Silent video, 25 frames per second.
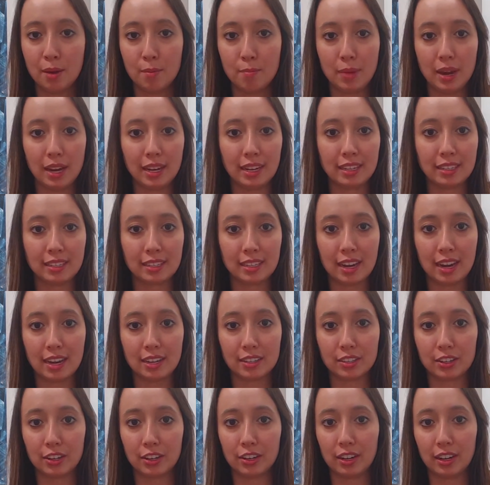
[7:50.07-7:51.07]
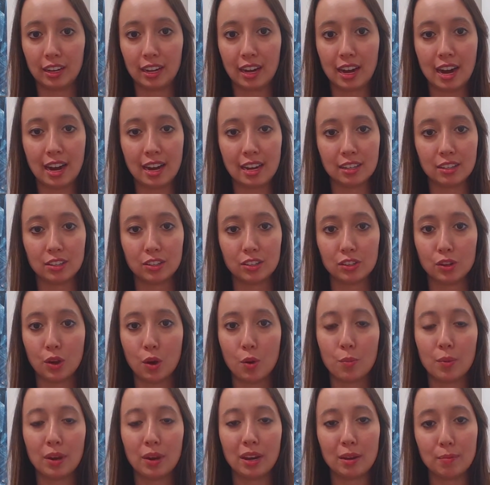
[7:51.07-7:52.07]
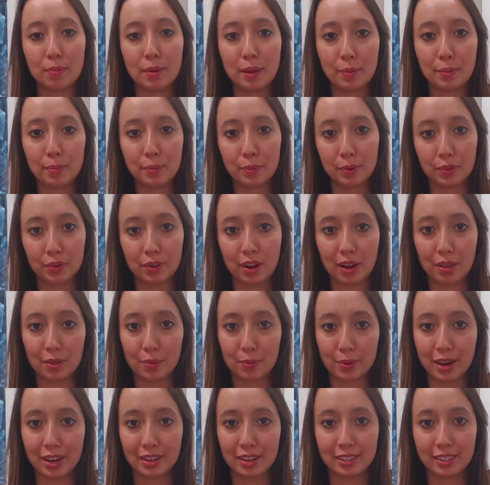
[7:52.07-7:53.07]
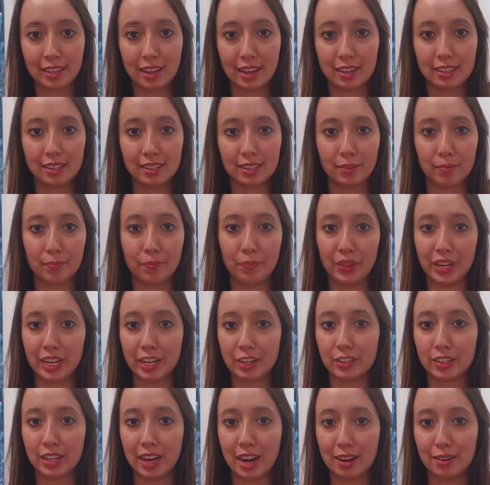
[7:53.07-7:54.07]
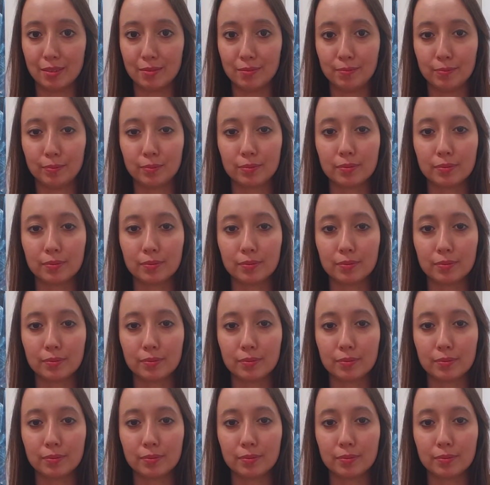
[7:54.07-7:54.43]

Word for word: maintenance guys, security guys, so many people throughout the process. And here's how.